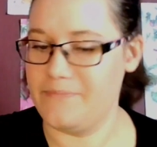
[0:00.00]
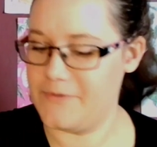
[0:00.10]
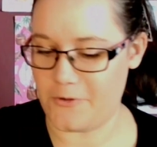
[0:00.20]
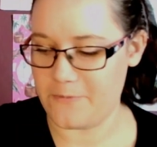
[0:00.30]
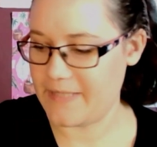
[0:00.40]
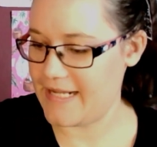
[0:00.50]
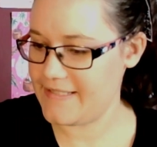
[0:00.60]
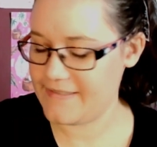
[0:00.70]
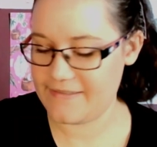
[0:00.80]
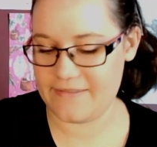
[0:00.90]
soap
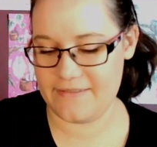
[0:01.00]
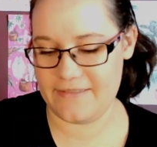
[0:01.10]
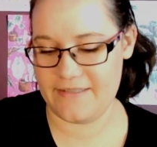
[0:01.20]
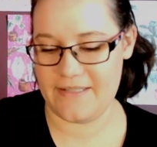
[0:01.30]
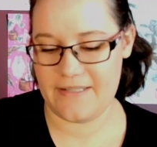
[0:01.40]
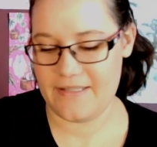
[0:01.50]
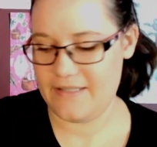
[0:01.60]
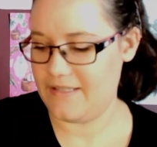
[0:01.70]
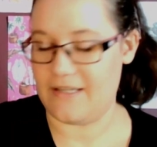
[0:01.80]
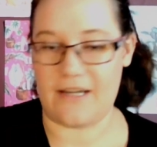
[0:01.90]
case,
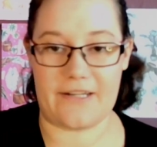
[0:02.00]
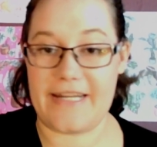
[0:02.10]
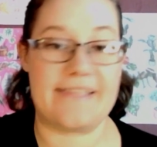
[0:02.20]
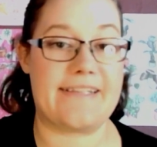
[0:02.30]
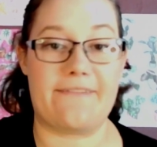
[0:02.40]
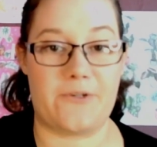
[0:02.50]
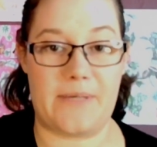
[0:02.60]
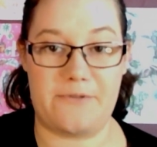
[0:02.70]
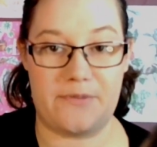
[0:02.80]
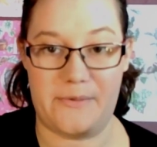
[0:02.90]
and I take this
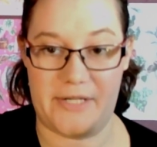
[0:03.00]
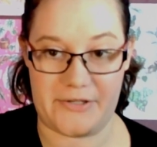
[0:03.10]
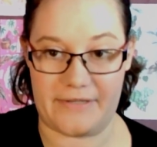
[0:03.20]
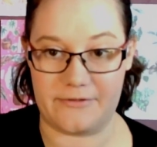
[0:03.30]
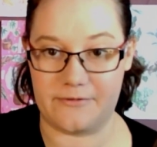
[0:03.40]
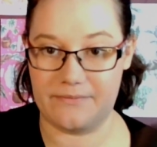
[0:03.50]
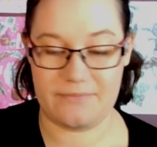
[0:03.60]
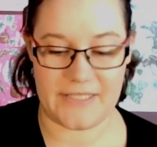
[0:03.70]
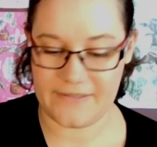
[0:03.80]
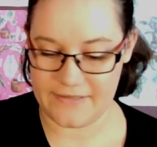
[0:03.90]
everywhere with me when I travel.
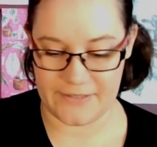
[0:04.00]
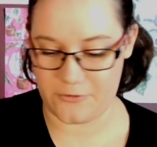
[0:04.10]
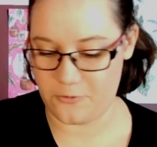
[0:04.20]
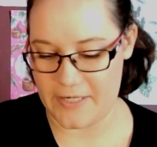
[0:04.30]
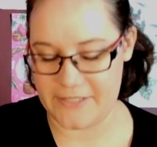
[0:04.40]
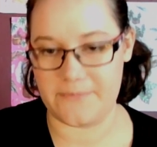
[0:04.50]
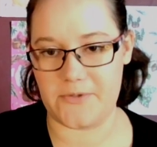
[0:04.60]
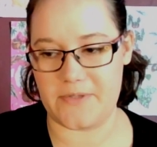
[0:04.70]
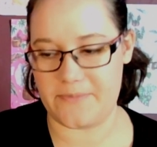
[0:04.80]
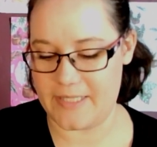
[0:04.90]
This always
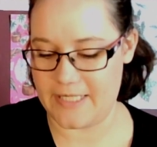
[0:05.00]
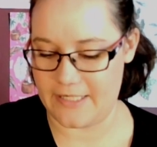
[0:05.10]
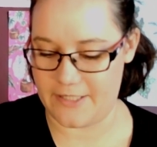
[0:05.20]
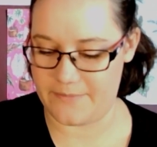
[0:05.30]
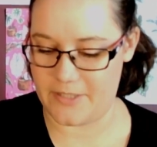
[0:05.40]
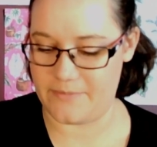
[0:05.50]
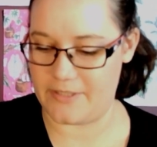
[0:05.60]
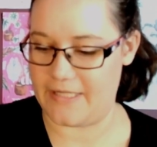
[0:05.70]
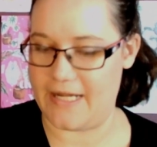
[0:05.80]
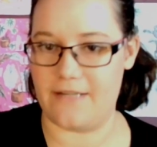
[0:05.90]
comes with me, and at the
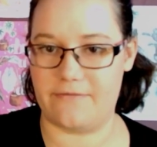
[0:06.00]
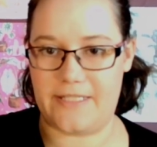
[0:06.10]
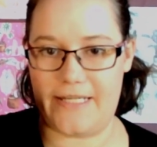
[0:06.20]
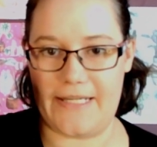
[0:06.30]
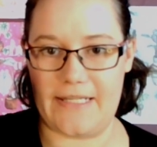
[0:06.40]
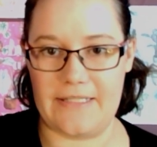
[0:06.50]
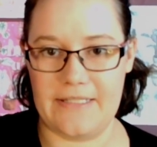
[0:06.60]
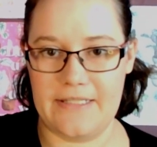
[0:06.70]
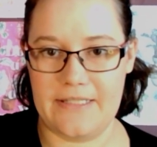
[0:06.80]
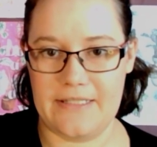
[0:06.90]
moment I have a
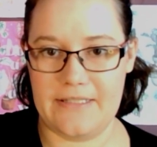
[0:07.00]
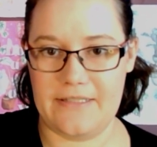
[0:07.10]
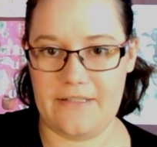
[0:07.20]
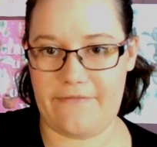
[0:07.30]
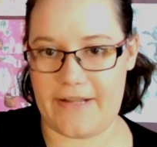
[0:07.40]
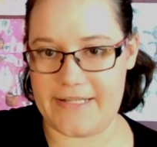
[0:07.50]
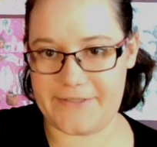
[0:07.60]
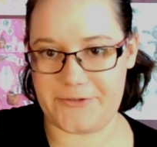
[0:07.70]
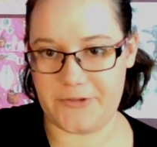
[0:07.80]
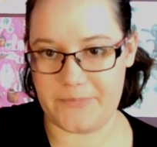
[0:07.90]
face
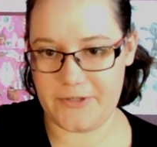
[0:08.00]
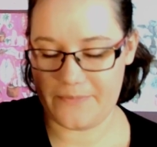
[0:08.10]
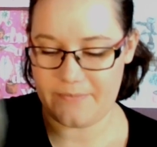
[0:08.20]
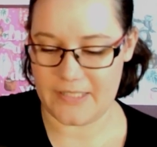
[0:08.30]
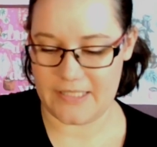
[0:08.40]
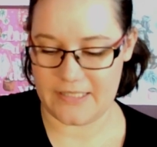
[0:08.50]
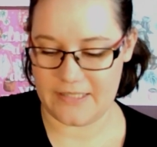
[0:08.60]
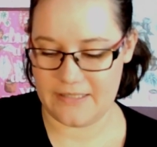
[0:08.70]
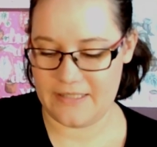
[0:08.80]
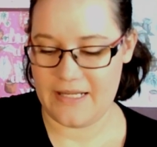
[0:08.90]
scrub
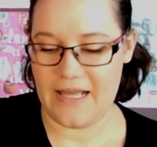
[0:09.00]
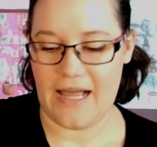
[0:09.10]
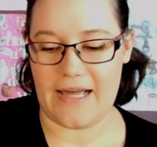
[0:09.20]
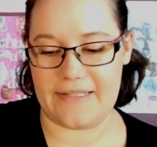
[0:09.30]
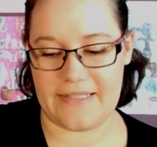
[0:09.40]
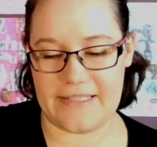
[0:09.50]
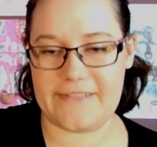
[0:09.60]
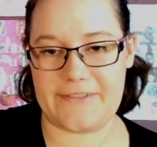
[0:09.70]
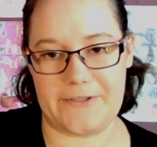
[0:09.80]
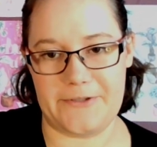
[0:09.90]
bar and this
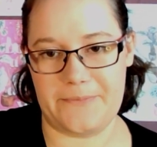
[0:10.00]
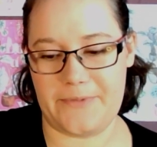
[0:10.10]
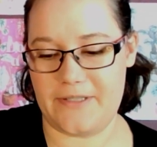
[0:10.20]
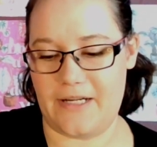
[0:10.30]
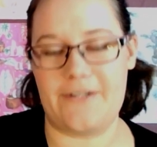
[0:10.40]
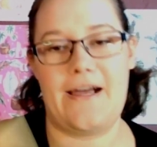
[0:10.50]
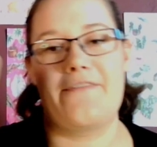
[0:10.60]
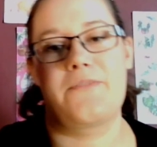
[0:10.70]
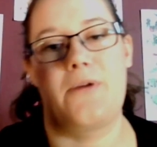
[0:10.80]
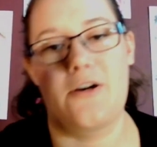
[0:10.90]
soap. I don't
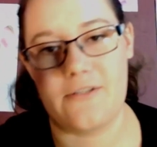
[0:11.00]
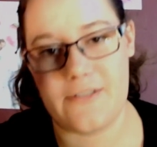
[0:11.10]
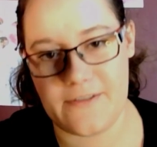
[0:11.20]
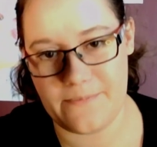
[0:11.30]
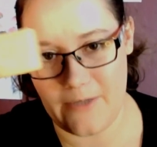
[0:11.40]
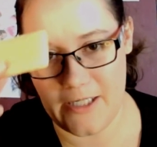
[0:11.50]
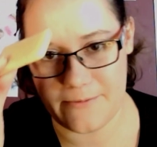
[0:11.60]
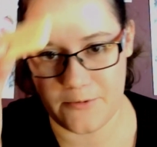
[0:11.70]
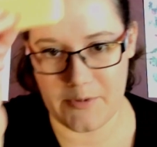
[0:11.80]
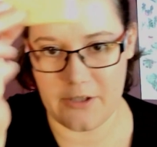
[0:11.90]
have the box, but I
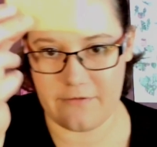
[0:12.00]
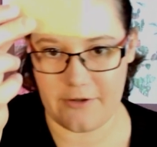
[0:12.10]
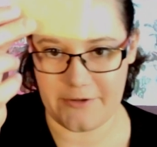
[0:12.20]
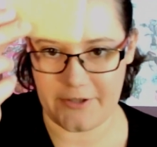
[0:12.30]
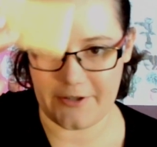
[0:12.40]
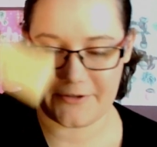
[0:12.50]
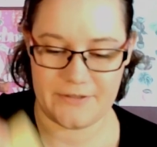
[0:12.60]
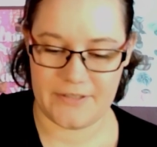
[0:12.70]
will put a photo